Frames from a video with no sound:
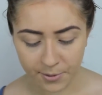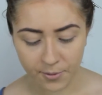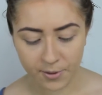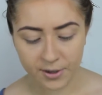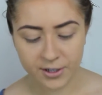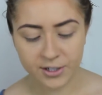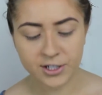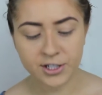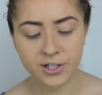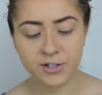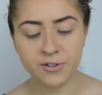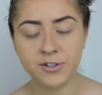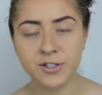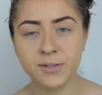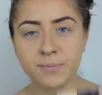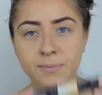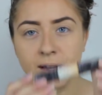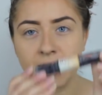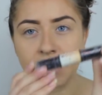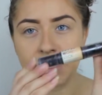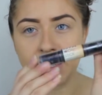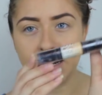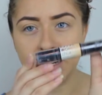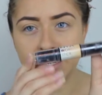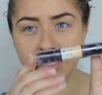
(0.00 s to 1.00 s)
going to use
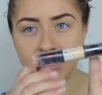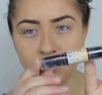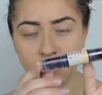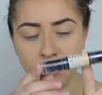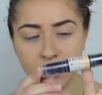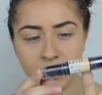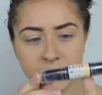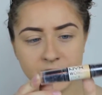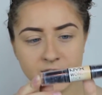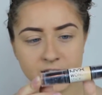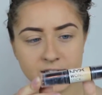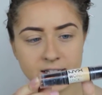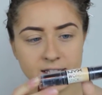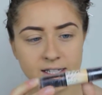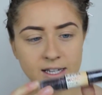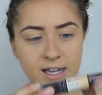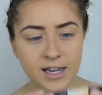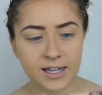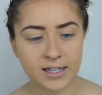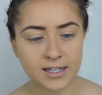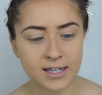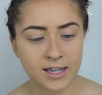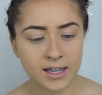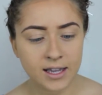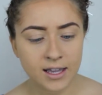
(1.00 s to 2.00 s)
my NYX Wonder
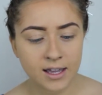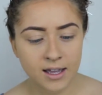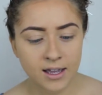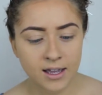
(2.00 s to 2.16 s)
Stick.